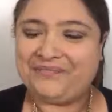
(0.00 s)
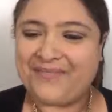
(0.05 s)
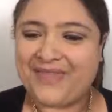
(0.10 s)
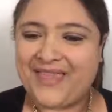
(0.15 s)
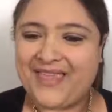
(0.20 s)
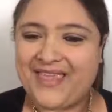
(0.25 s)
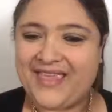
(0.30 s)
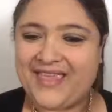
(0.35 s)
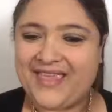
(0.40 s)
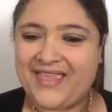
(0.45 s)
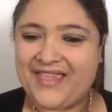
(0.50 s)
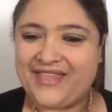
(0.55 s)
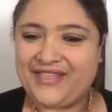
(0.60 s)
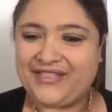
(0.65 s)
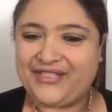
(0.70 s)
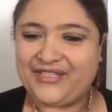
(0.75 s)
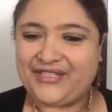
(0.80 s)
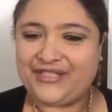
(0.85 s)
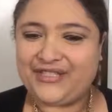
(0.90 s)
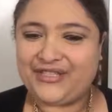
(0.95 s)

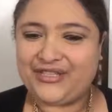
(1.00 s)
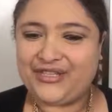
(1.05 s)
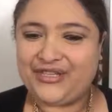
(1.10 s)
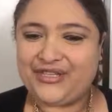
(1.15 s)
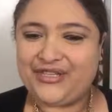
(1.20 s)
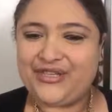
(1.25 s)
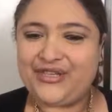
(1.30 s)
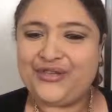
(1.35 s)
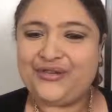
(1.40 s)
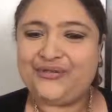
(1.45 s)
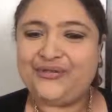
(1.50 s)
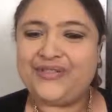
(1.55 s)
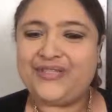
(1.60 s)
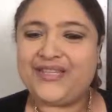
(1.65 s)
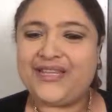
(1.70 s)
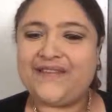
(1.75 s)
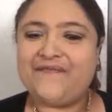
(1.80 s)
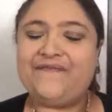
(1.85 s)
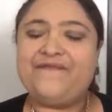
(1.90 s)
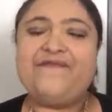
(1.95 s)
is used
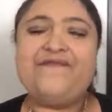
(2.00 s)
in